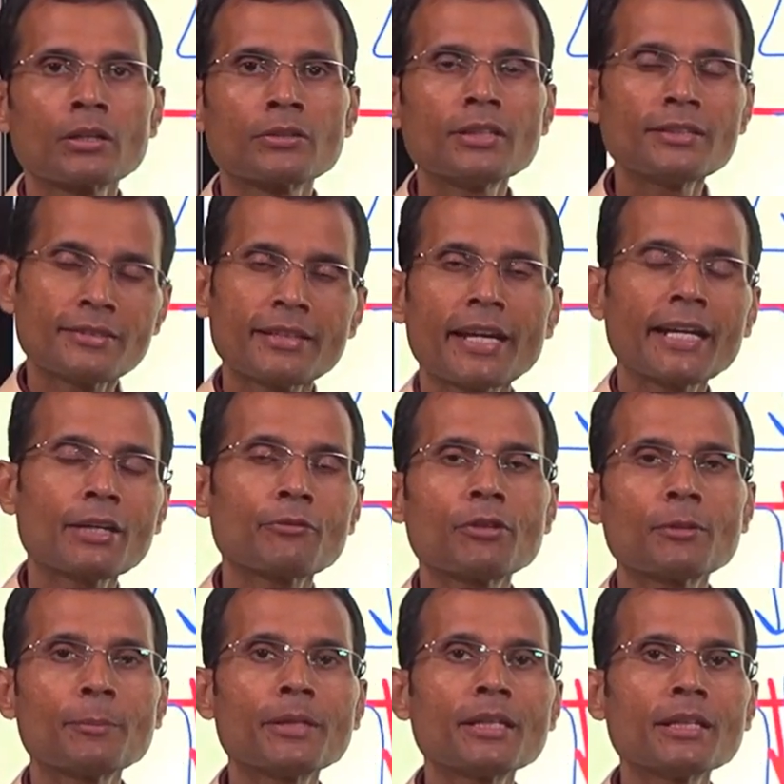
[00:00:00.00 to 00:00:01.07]
this rate
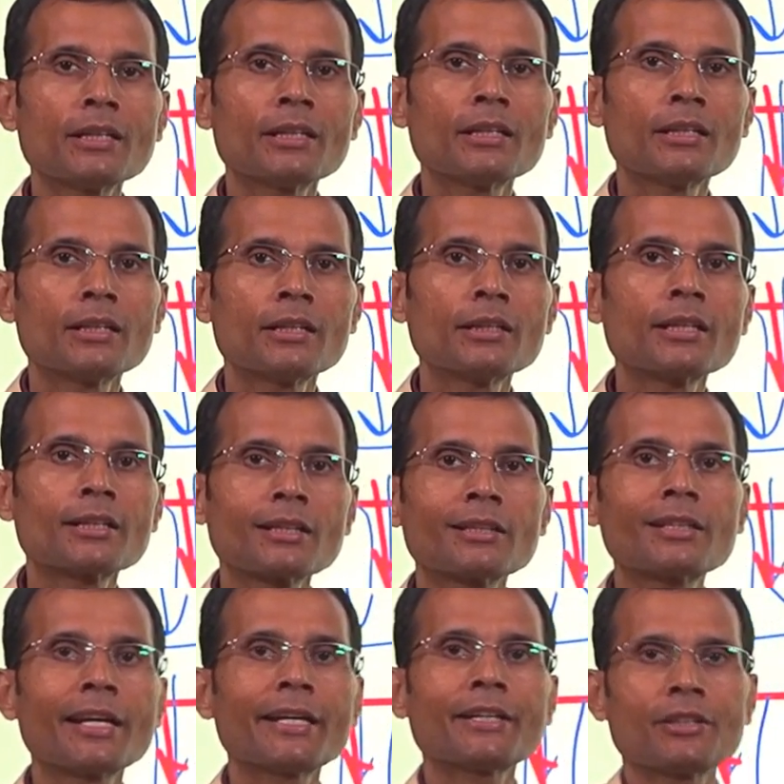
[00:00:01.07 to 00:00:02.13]
will be little
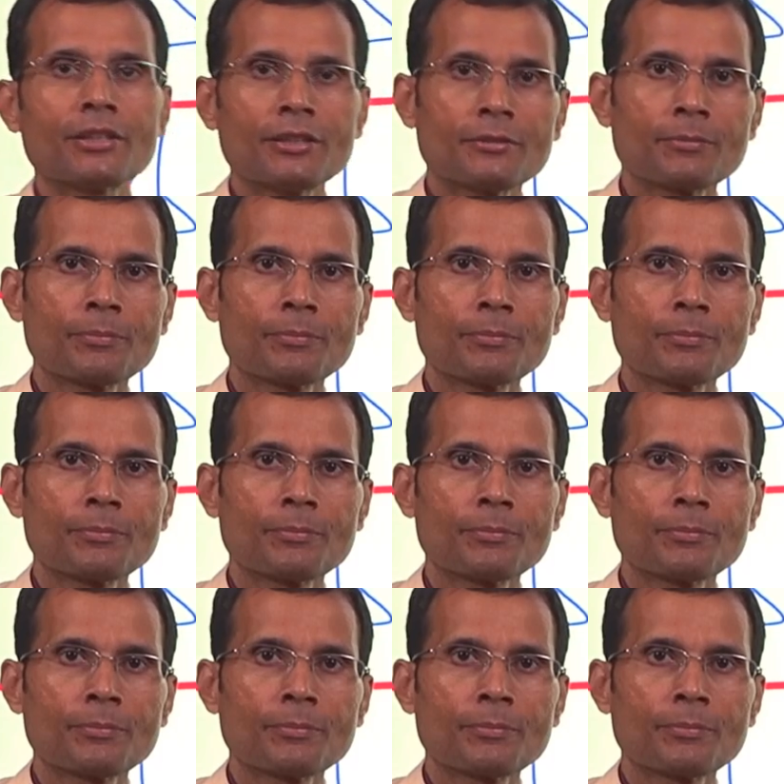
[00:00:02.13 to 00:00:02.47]
greater